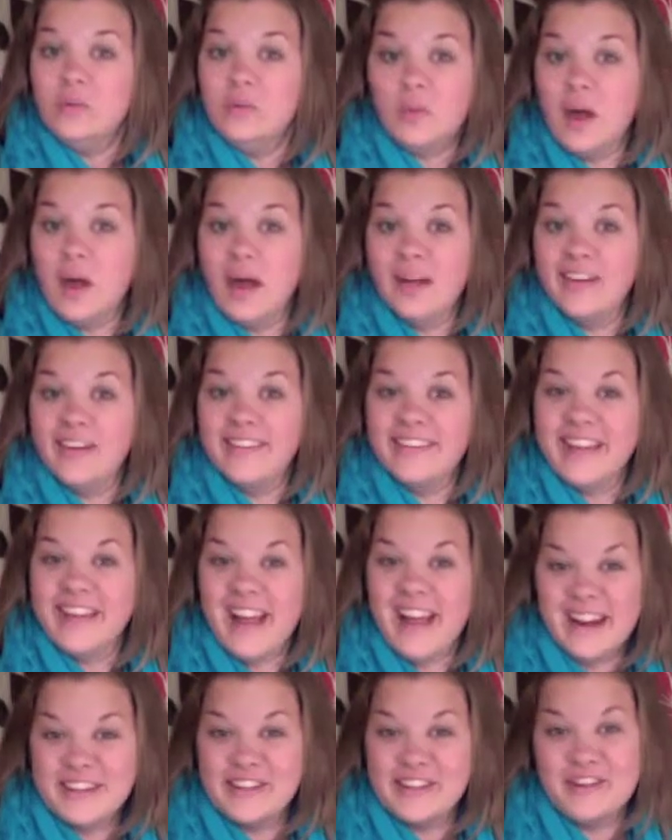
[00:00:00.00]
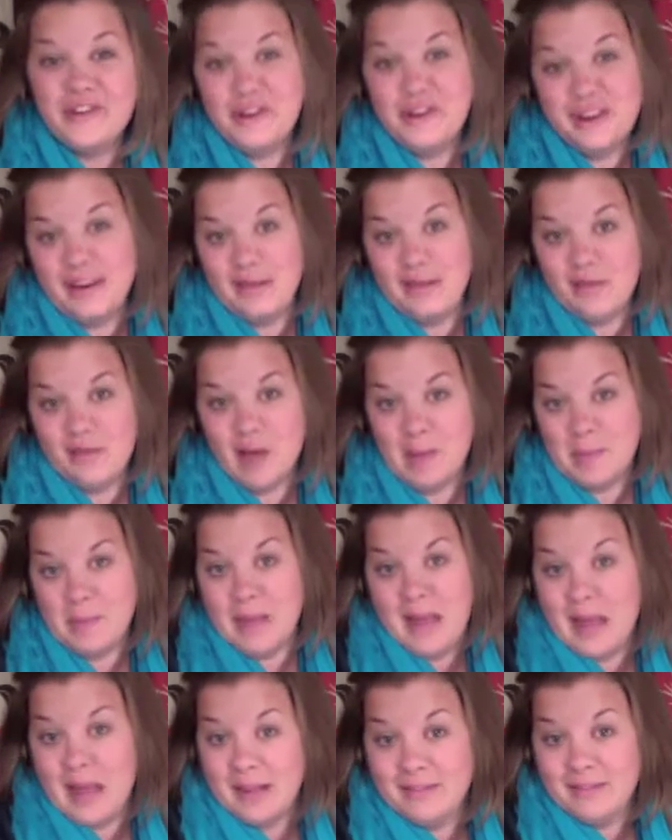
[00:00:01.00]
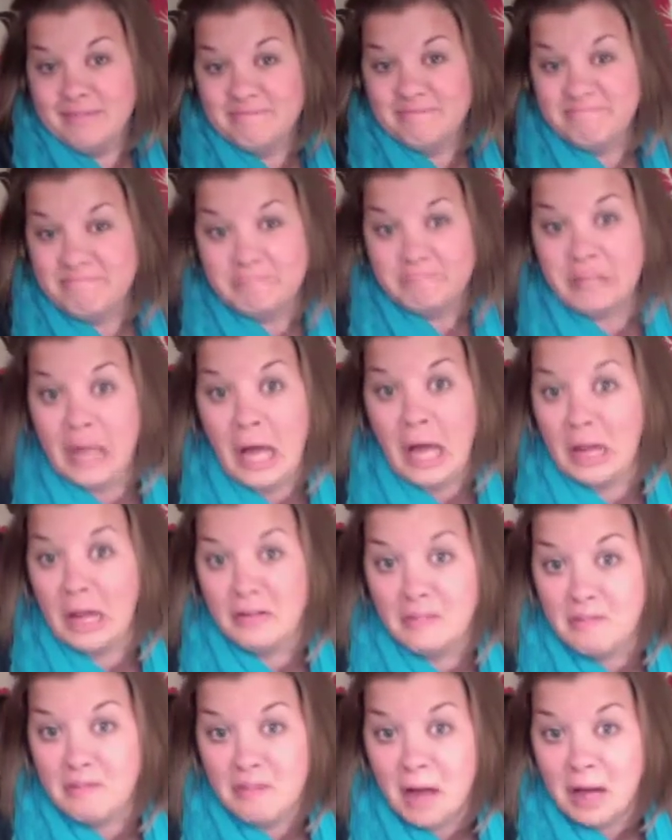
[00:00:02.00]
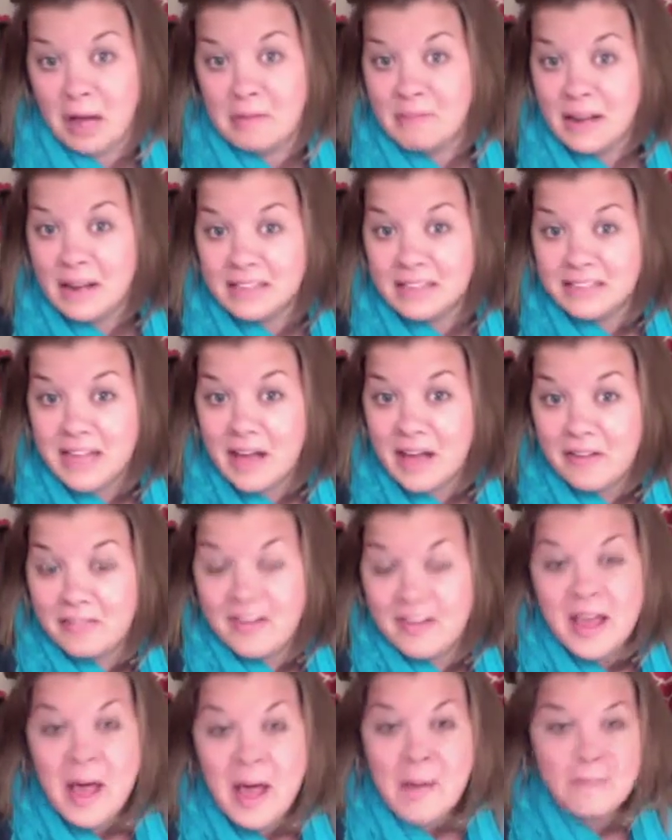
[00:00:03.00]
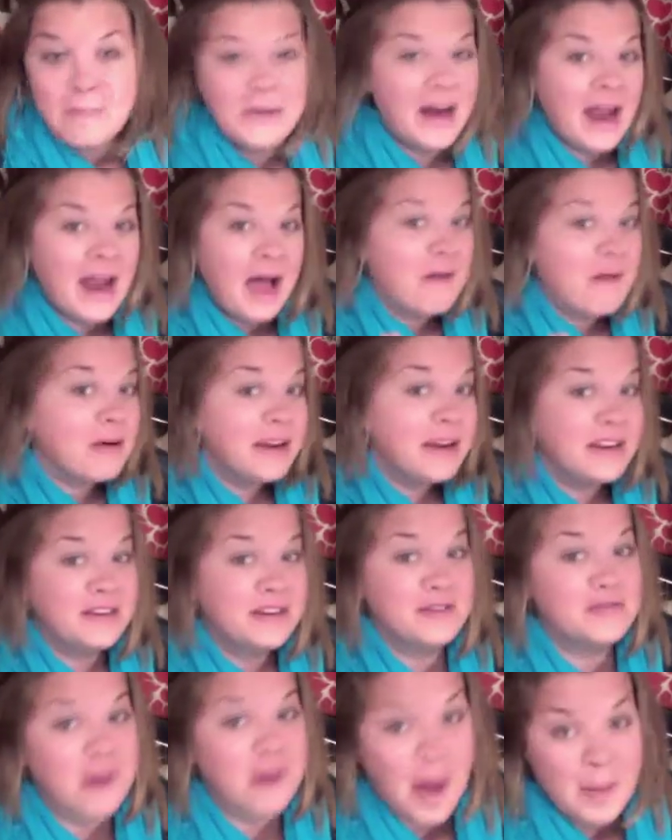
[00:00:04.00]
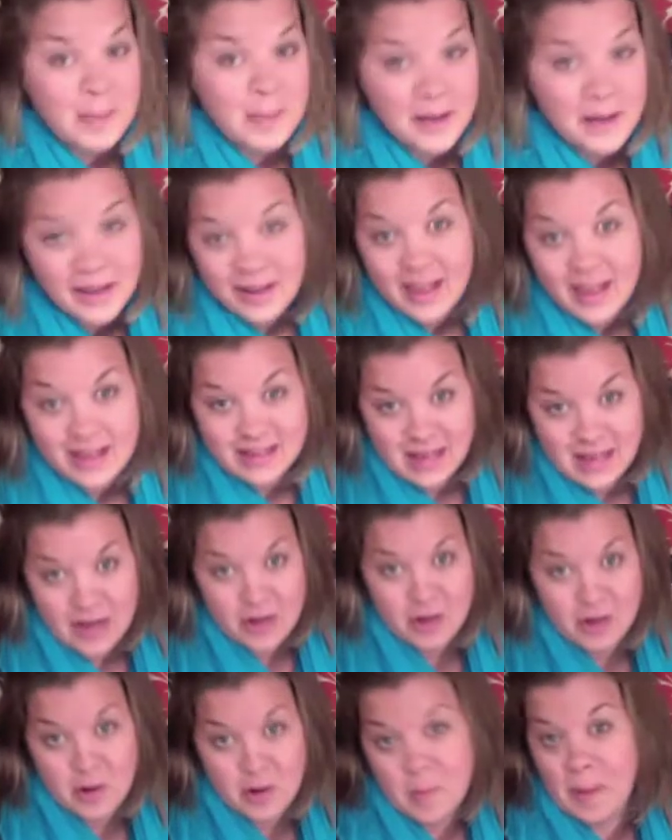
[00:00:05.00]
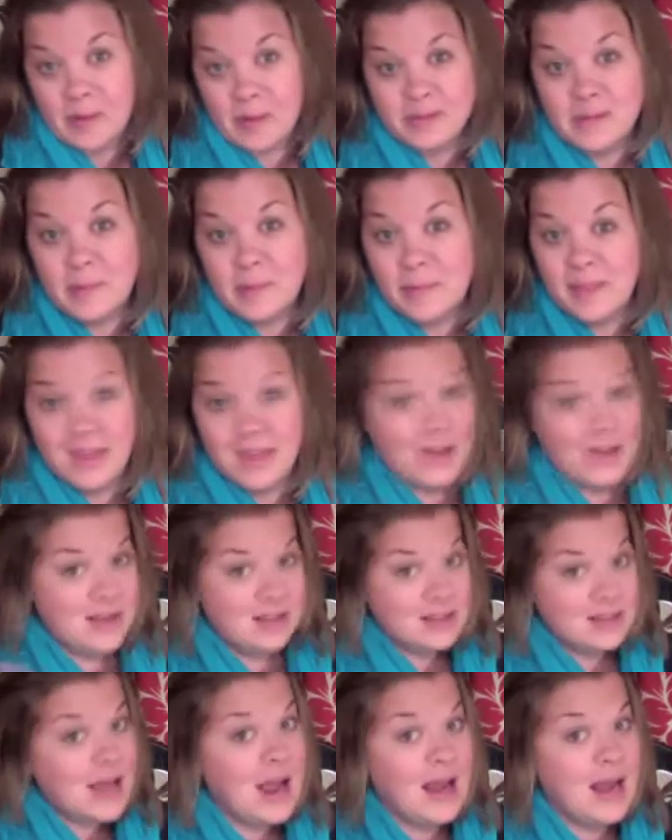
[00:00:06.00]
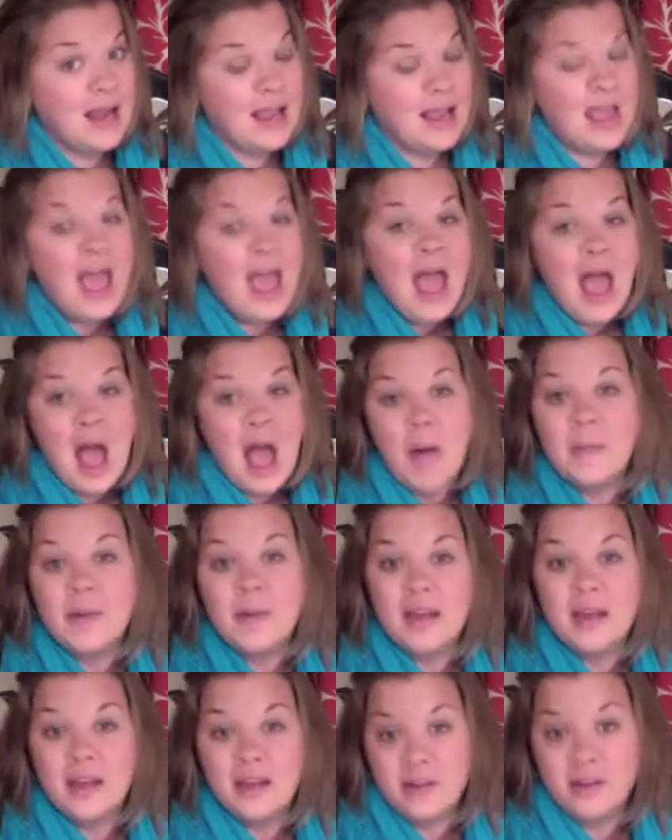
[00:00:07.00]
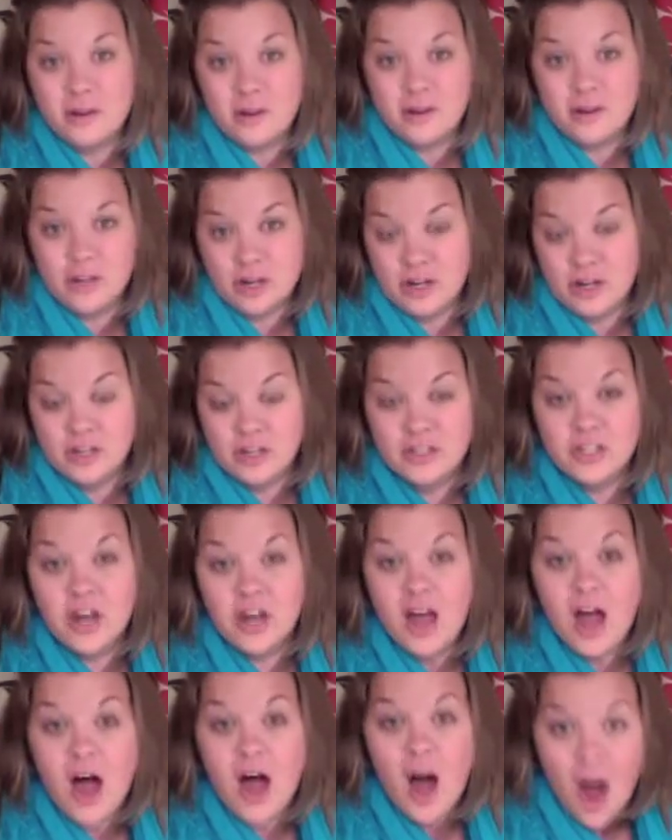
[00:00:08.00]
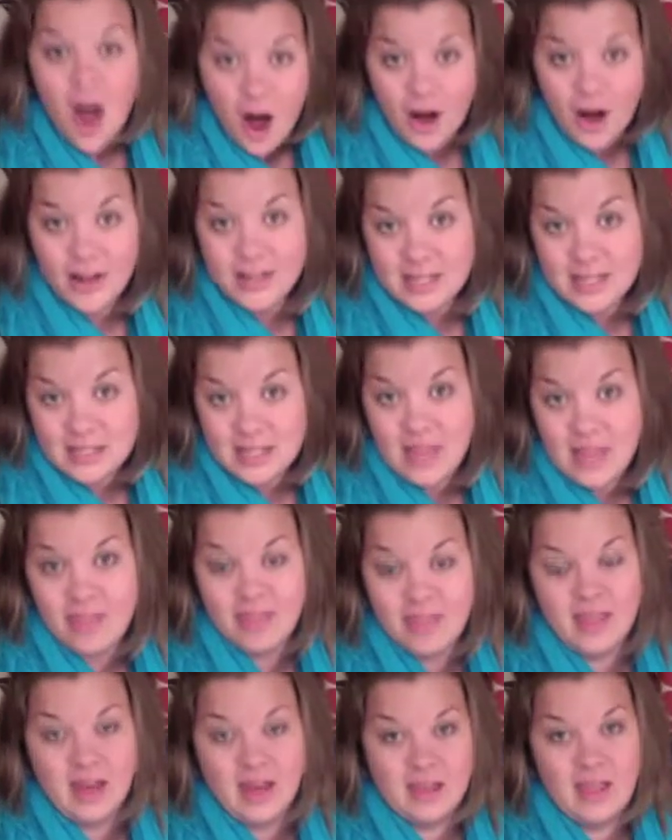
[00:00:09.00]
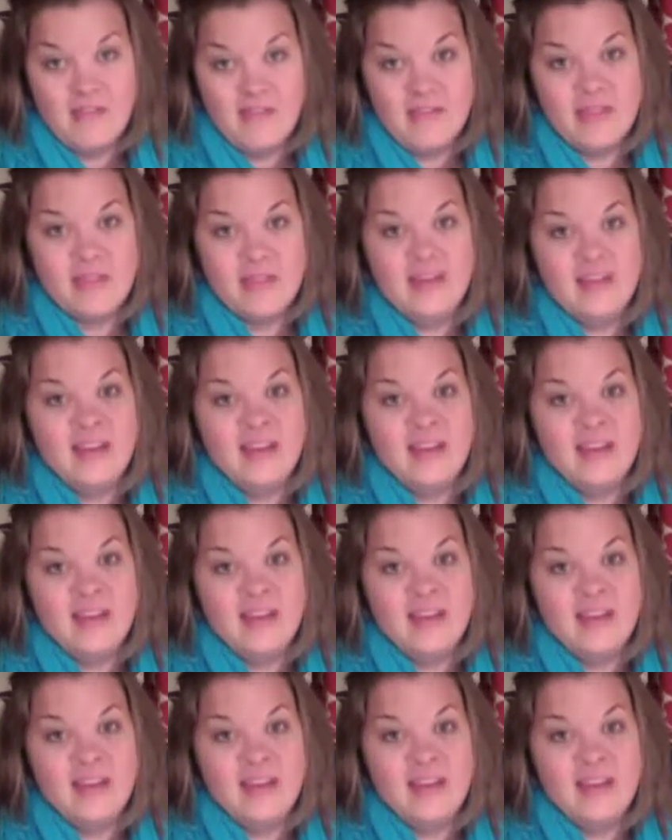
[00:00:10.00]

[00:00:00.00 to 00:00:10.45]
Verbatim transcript: Well, actually, you didn't invite me. I kind of invited myself, but I wanted to drop in and tell you about something exciting happening in your church August 10th and 11th.